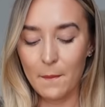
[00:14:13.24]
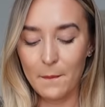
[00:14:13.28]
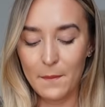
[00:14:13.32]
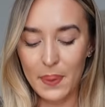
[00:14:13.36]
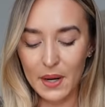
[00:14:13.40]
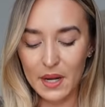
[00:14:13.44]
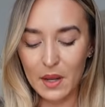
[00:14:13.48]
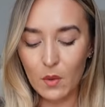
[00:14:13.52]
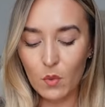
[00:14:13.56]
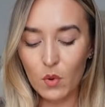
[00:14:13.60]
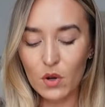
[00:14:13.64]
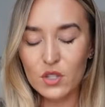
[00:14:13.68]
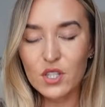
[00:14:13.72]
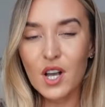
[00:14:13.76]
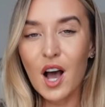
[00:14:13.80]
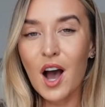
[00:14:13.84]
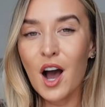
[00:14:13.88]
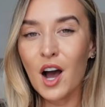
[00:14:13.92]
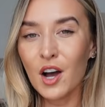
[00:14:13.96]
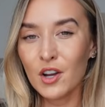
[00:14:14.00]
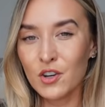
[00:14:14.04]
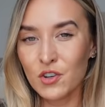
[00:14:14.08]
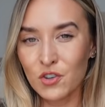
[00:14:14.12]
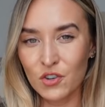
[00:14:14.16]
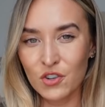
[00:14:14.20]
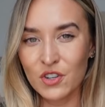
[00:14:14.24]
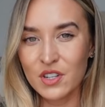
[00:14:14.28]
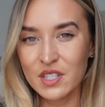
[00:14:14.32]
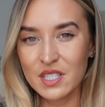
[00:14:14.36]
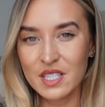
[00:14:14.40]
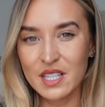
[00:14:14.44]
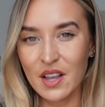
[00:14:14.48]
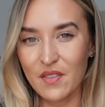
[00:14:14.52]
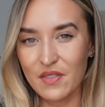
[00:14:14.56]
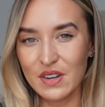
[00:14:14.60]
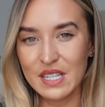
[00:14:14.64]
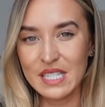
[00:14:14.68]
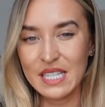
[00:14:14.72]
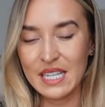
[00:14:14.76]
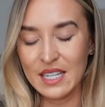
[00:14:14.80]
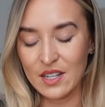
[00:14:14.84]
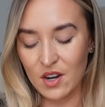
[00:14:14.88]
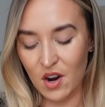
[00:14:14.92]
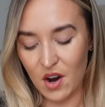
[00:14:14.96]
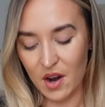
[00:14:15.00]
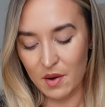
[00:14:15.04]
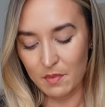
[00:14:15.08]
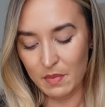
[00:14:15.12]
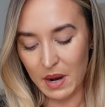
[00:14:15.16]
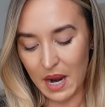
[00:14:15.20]
But it was
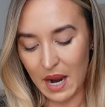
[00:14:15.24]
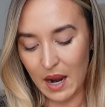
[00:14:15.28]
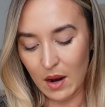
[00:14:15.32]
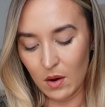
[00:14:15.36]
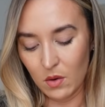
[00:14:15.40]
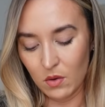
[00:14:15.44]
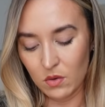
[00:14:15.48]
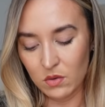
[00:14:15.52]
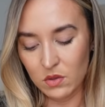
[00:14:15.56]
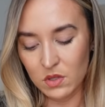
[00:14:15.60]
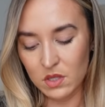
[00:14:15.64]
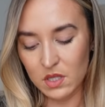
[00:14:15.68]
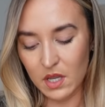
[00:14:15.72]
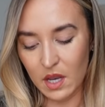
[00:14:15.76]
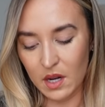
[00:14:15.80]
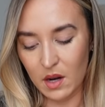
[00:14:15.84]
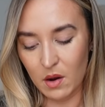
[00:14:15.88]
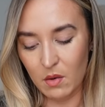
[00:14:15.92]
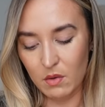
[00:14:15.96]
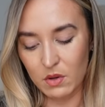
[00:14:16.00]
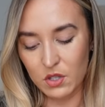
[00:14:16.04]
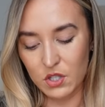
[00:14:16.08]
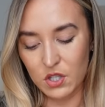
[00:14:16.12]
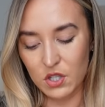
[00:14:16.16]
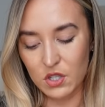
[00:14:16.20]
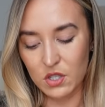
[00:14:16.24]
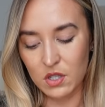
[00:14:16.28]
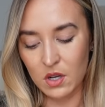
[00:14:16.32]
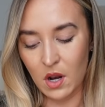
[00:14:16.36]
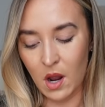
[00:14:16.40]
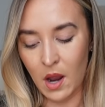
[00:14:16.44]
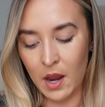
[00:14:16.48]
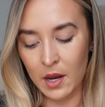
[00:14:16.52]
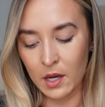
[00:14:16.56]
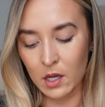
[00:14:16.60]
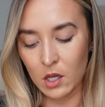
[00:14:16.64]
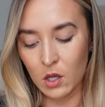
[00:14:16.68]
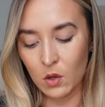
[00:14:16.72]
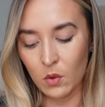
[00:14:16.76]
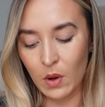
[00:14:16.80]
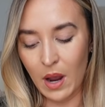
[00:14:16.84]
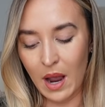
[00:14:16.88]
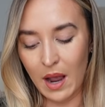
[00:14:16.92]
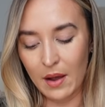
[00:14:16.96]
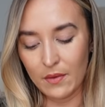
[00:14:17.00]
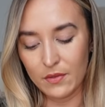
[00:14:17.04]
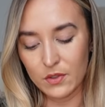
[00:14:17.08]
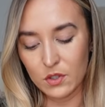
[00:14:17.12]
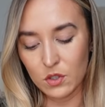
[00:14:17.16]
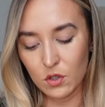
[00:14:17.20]
£179, and I was just like, you
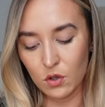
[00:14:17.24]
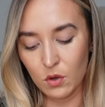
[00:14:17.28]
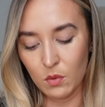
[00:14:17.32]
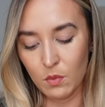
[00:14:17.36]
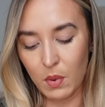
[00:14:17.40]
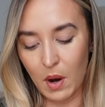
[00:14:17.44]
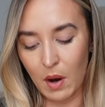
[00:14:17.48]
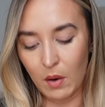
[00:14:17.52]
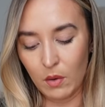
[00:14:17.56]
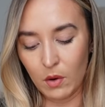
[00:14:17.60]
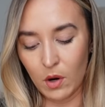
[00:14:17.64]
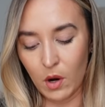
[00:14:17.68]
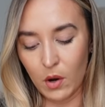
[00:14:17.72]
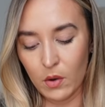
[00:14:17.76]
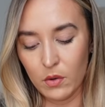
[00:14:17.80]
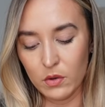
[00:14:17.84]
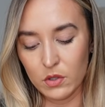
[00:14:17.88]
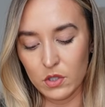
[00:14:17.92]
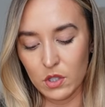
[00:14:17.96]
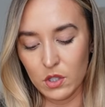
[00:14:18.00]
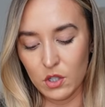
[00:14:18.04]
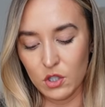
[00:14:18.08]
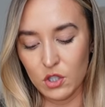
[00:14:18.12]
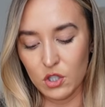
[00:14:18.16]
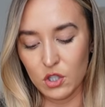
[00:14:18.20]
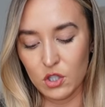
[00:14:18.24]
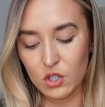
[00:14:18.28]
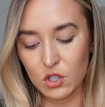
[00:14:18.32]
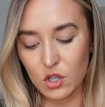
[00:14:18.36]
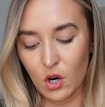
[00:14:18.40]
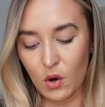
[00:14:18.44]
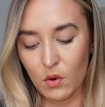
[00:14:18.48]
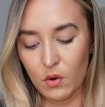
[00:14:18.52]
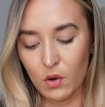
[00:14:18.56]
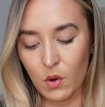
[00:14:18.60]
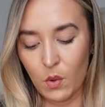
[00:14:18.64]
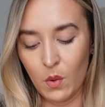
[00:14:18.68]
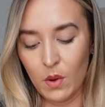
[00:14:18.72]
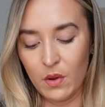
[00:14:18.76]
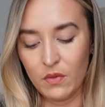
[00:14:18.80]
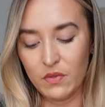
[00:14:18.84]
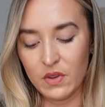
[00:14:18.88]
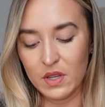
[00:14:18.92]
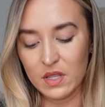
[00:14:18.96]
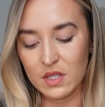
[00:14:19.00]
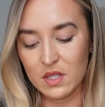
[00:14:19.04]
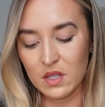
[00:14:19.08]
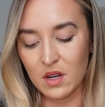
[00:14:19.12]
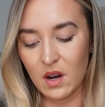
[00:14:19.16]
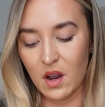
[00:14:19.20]
have two brown coats, and I just don't know if
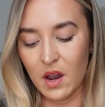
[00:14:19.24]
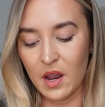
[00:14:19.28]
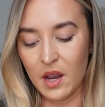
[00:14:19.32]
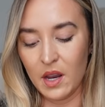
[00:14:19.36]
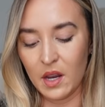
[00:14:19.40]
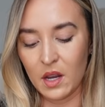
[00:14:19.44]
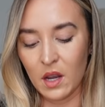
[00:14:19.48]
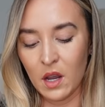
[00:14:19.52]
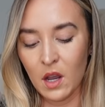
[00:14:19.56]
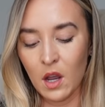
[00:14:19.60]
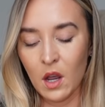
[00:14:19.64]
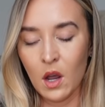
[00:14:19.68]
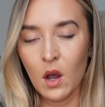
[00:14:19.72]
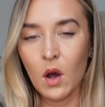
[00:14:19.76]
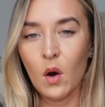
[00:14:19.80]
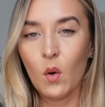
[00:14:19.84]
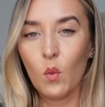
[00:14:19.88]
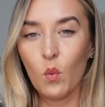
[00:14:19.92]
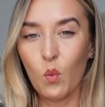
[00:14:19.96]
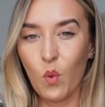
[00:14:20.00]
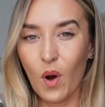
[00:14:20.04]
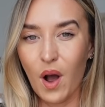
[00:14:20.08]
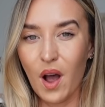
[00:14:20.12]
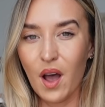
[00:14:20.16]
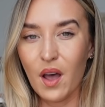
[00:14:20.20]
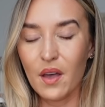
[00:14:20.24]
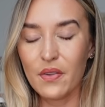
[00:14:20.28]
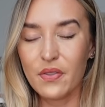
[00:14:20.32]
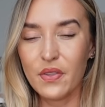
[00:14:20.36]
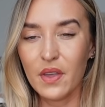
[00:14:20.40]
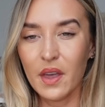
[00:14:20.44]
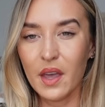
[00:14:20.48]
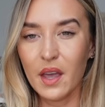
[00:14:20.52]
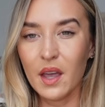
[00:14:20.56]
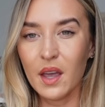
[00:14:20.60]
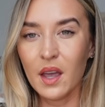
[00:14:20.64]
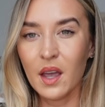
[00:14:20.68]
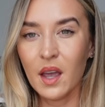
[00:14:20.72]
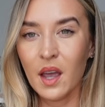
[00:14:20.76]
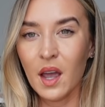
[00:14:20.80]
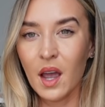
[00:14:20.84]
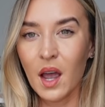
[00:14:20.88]
it's like worth it.